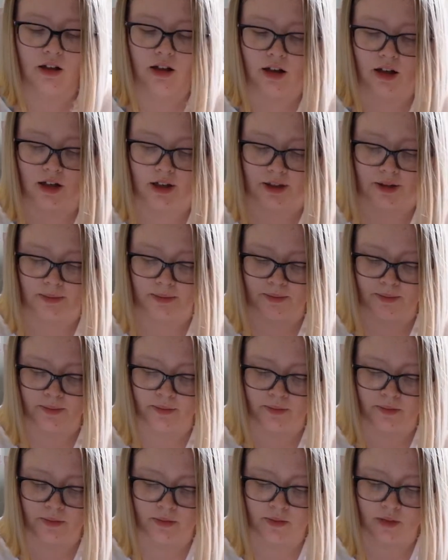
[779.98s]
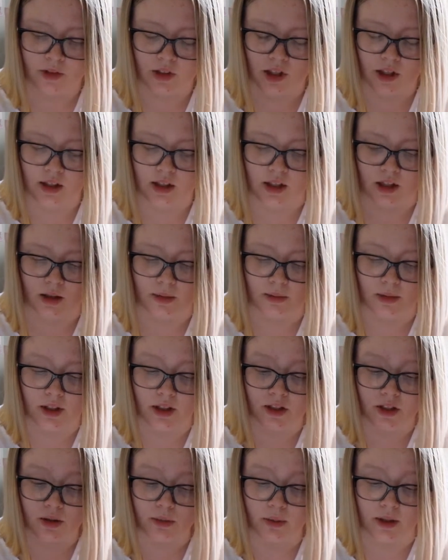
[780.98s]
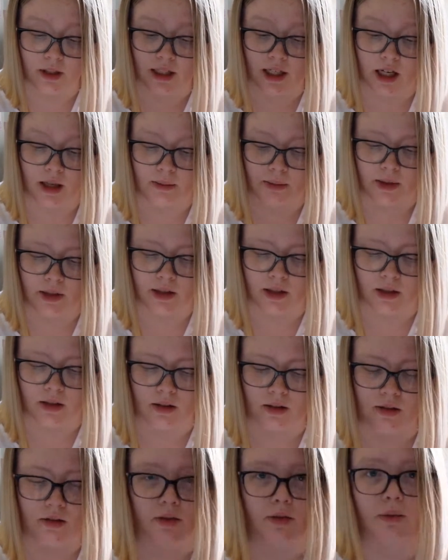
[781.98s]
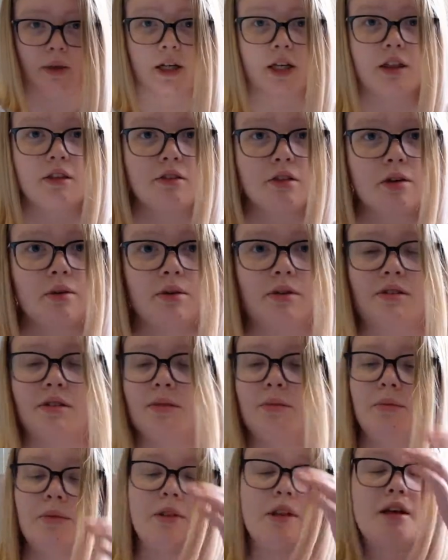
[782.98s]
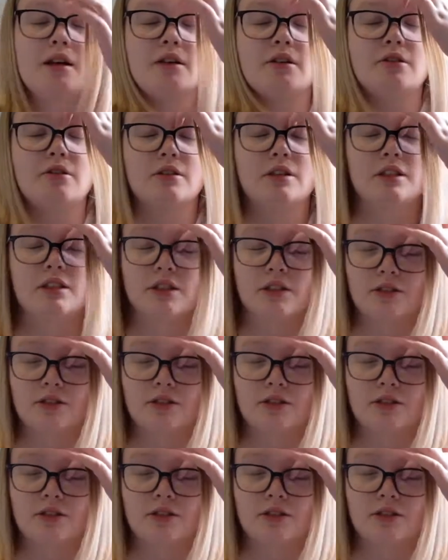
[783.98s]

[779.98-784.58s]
I think I'm like 28% of the way through or something according to